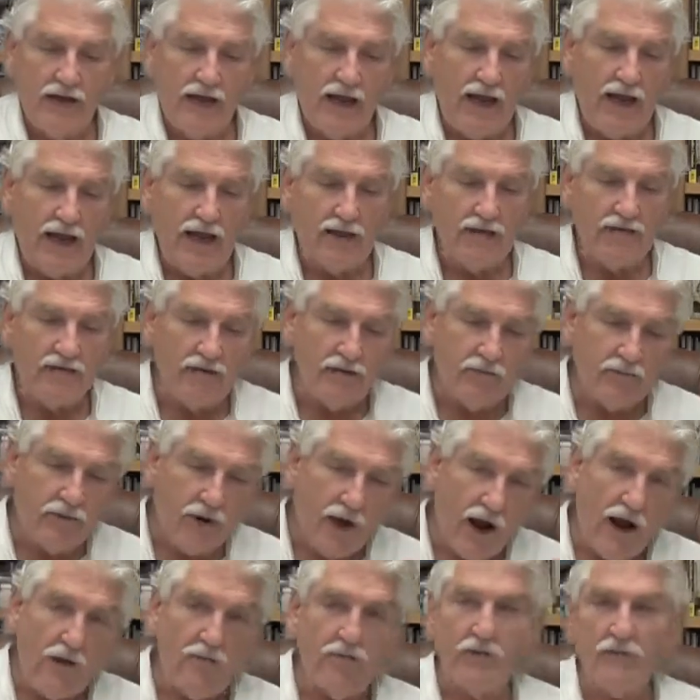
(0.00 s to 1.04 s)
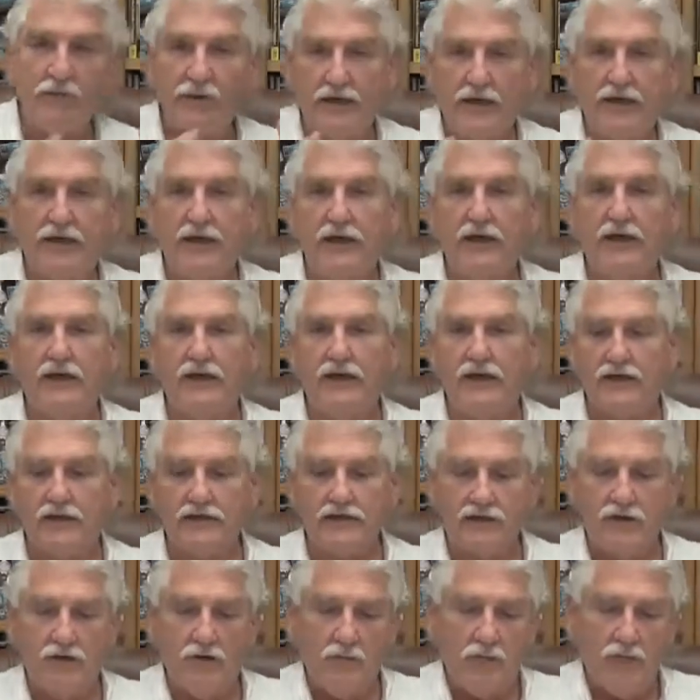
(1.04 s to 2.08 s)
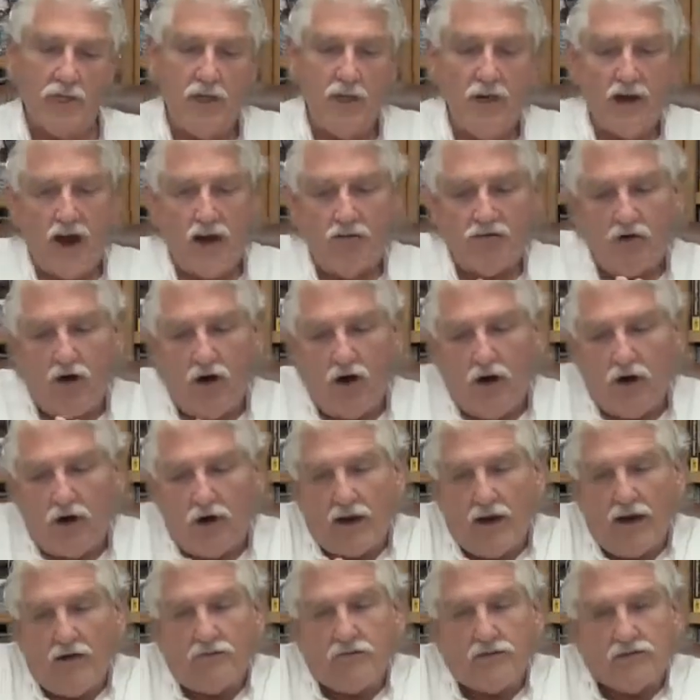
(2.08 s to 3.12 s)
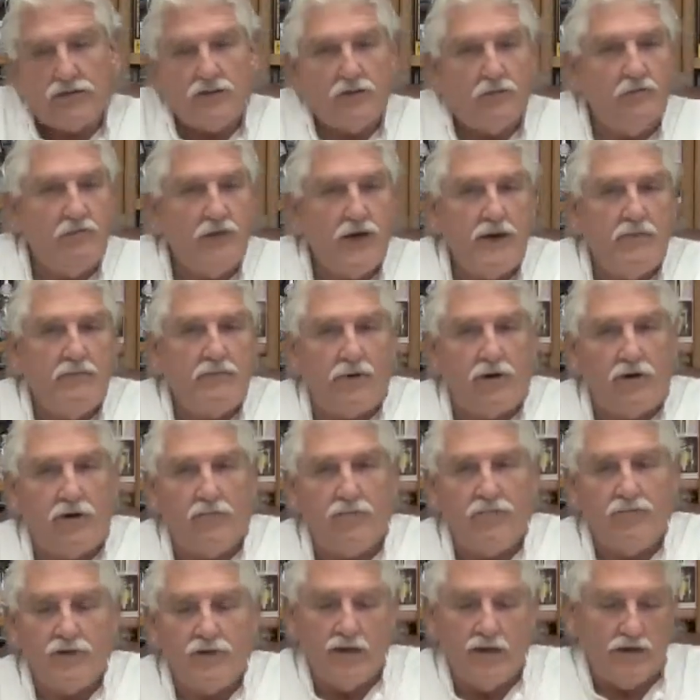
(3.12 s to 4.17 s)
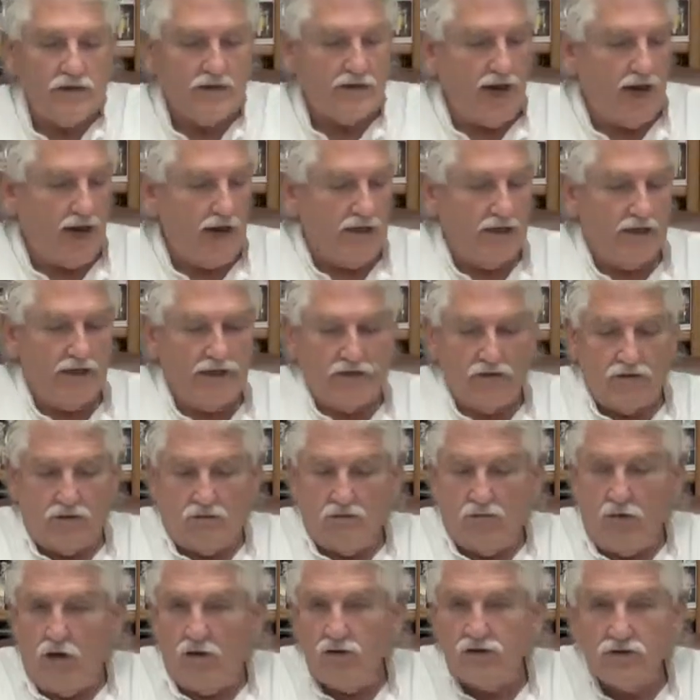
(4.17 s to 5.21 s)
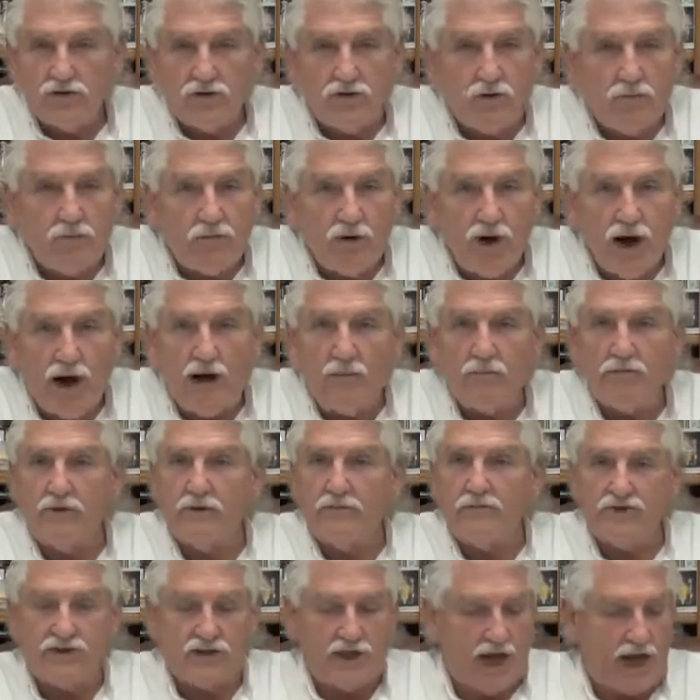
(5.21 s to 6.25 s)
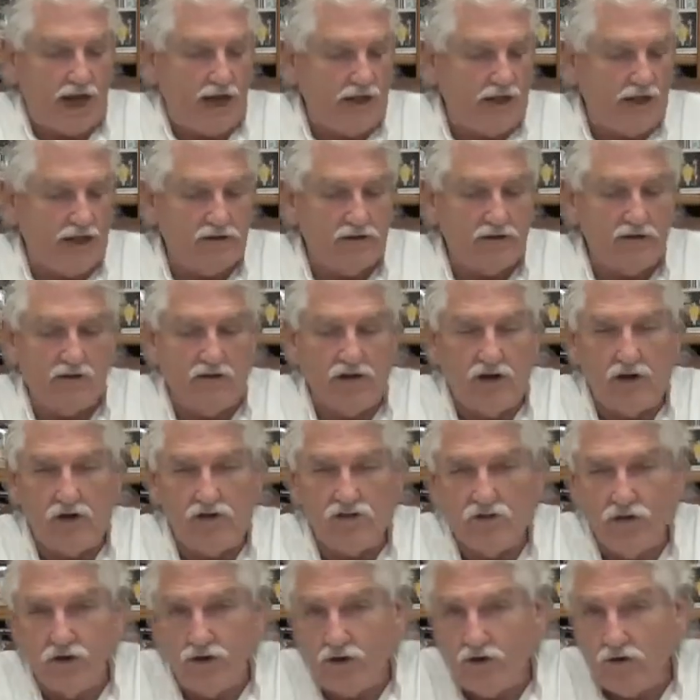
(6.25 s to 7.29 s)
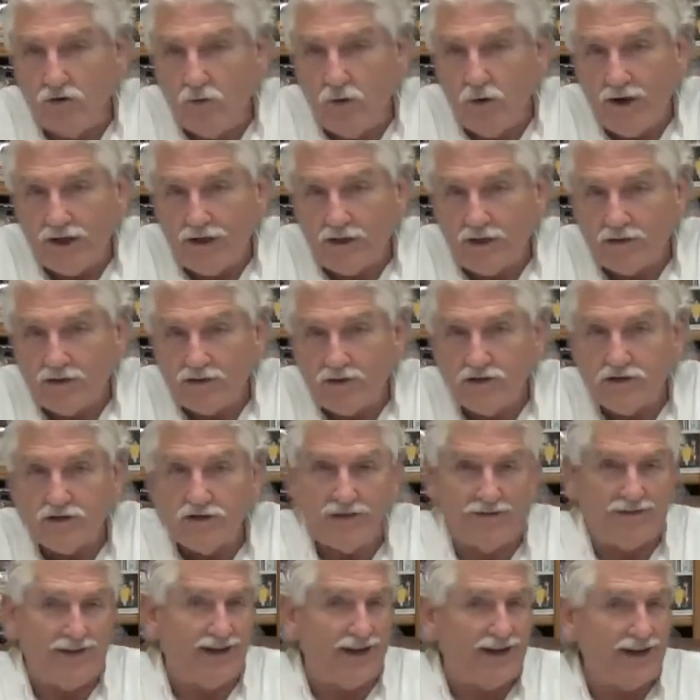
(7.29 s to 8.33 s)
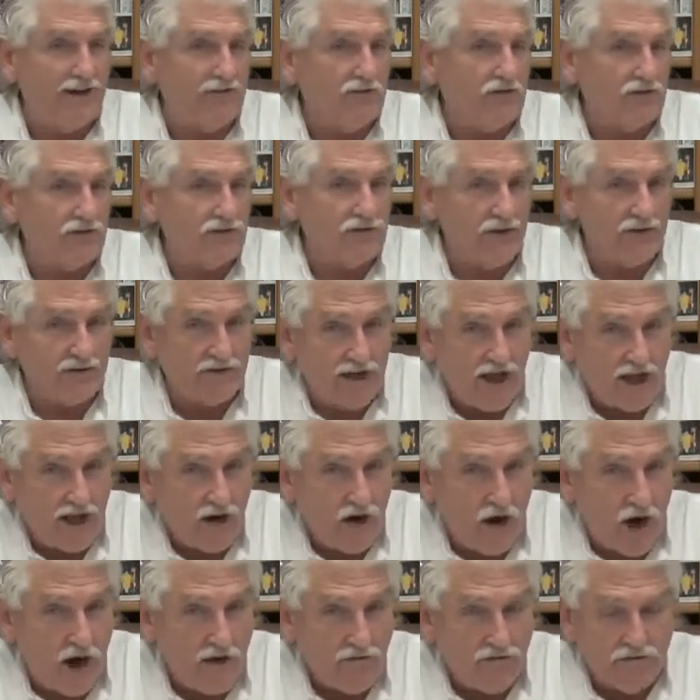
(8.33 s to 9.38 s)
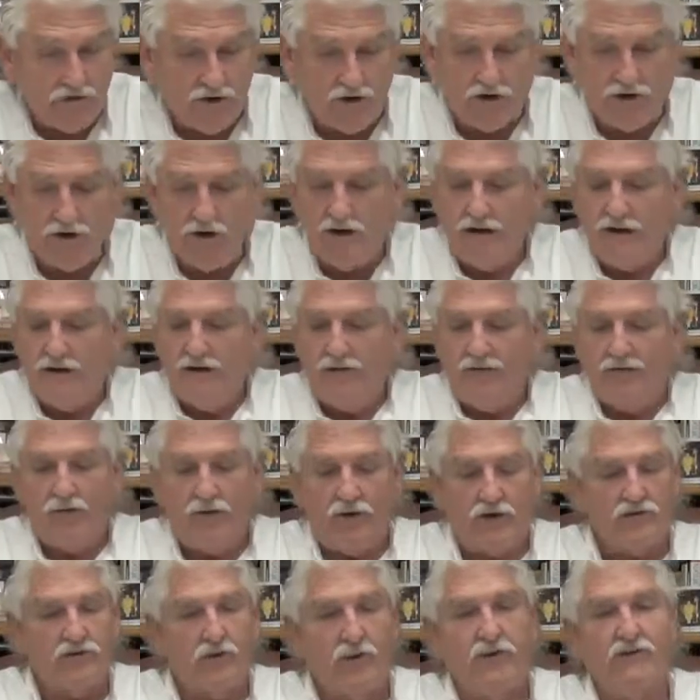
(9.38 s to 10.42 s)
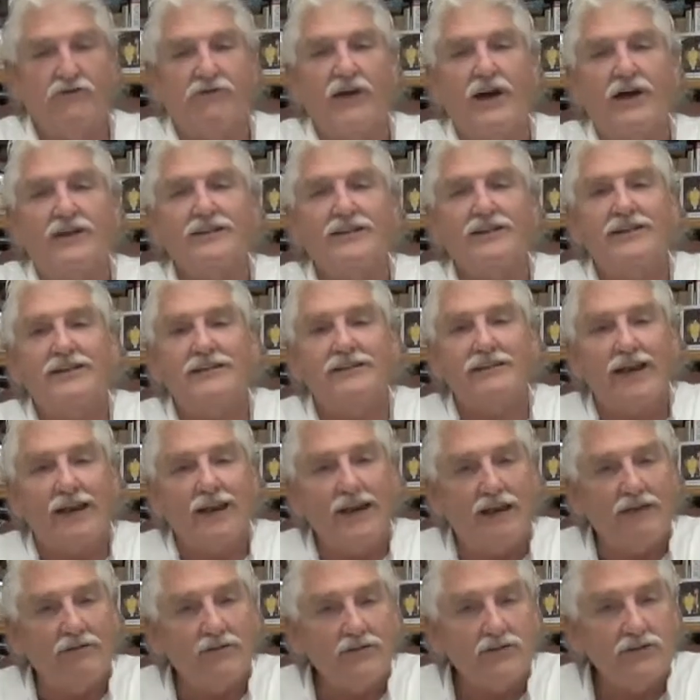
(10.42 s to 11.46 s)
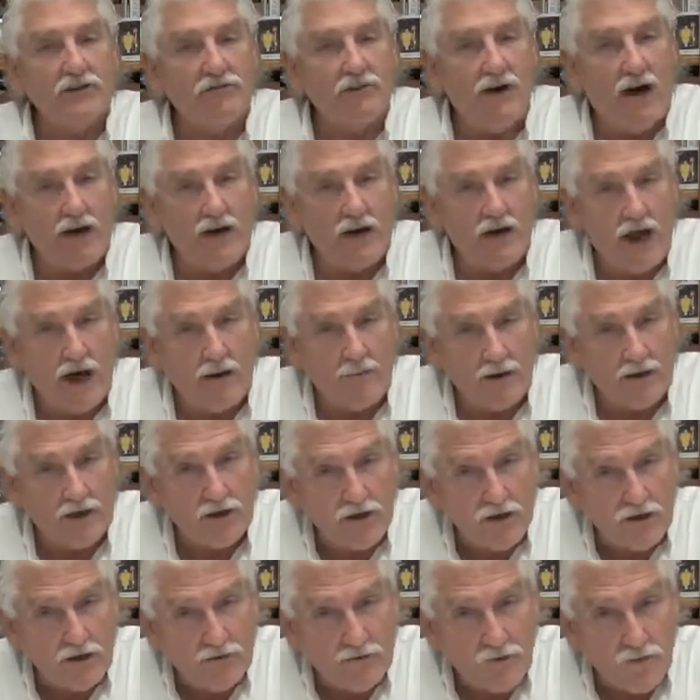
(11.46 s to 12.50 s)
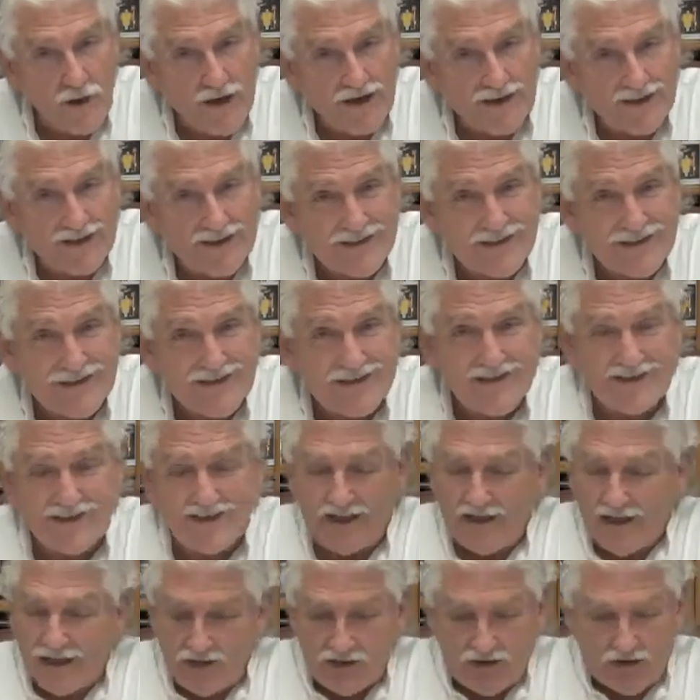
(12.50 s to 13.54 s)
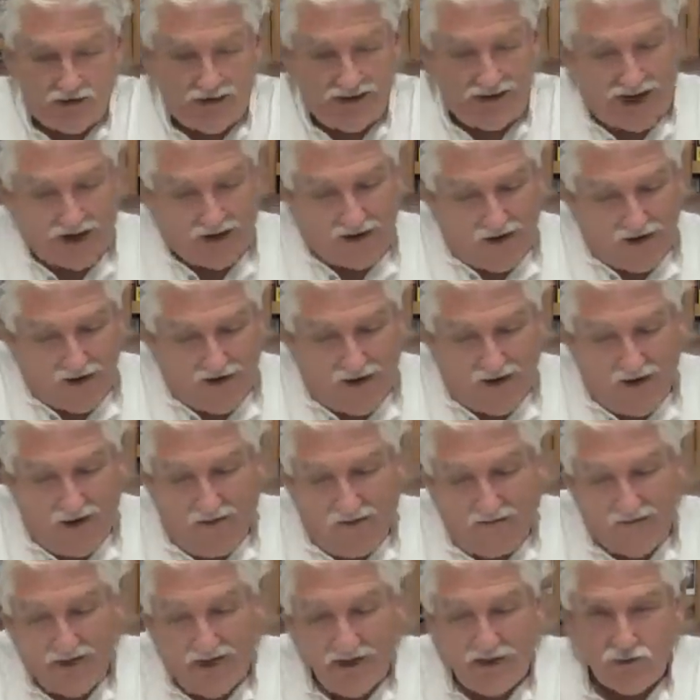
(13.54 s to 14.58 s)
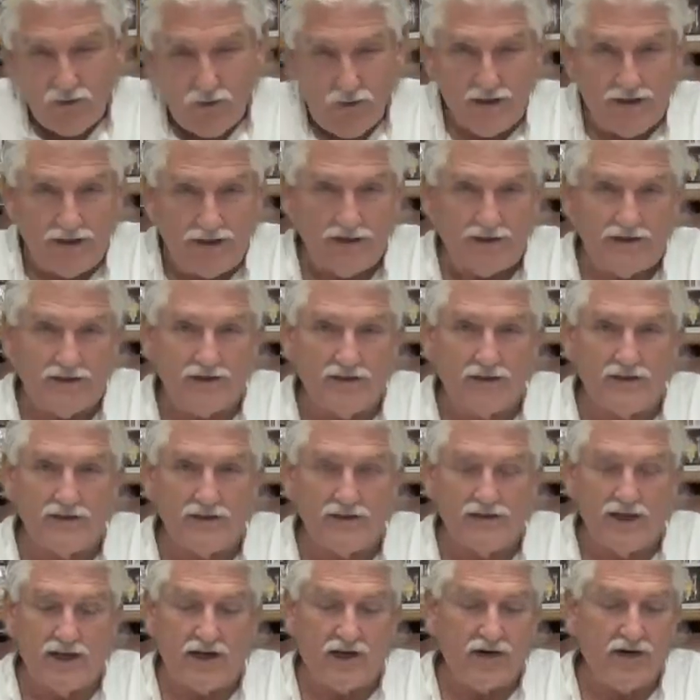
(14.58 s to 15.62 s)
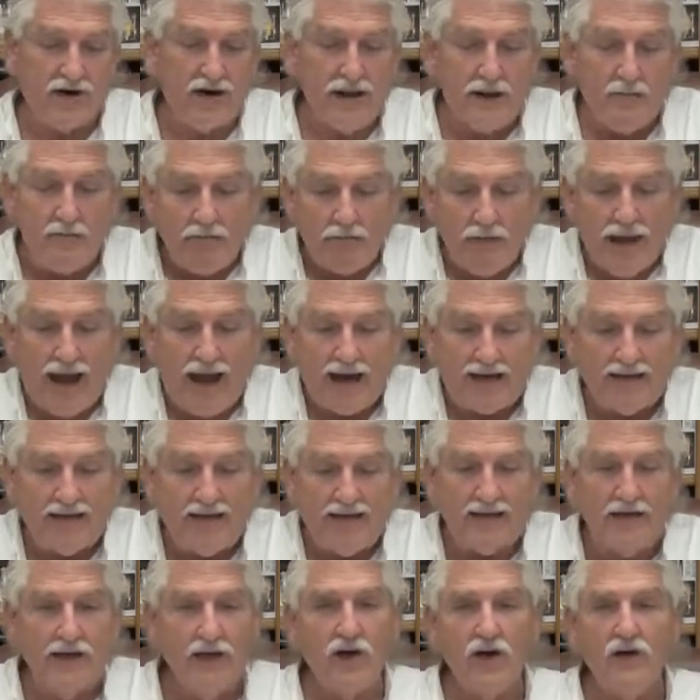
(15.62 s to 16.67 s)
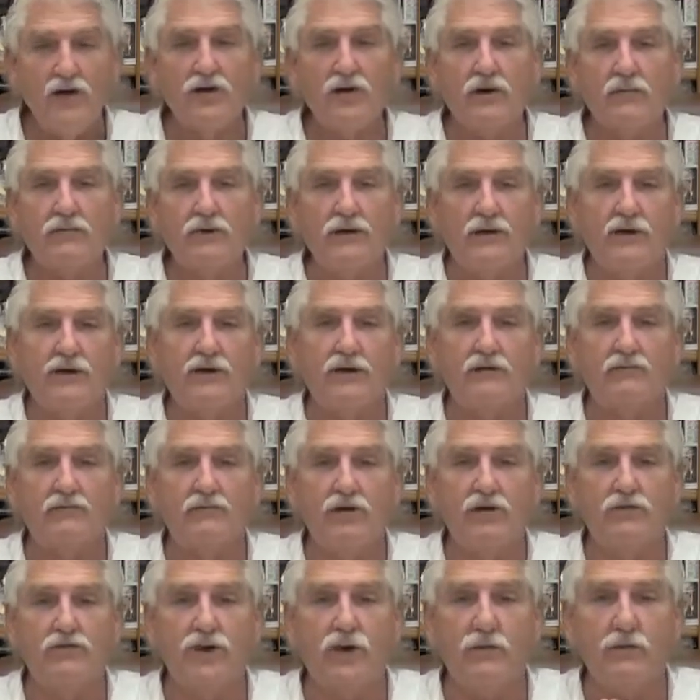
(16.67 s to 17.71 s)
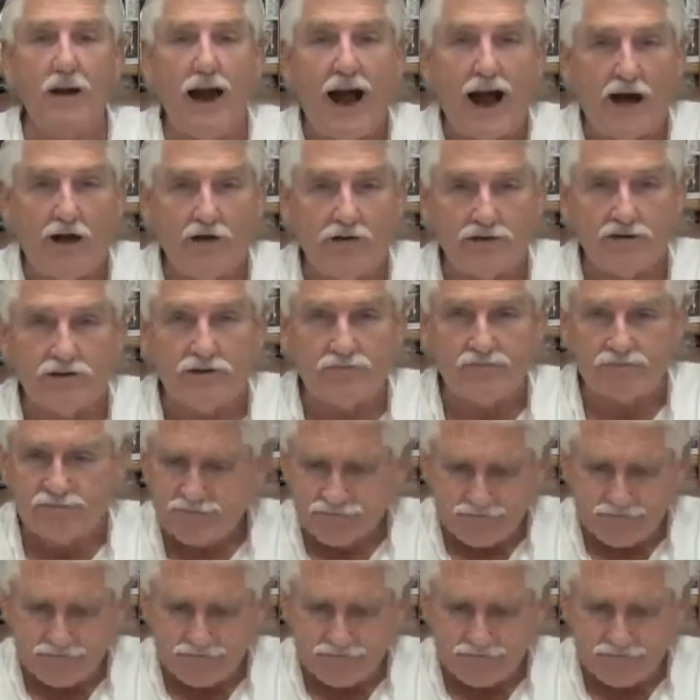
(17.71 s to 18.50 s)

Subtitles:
And the problem again is you have all levels of people tied into emotional problems, tied into the adrenal weaknesses and the levels that they offer, which reflects into the levels of autonomic nerve weaknesses. So you got all these weaknesses that are impacting your ability to move your bowels.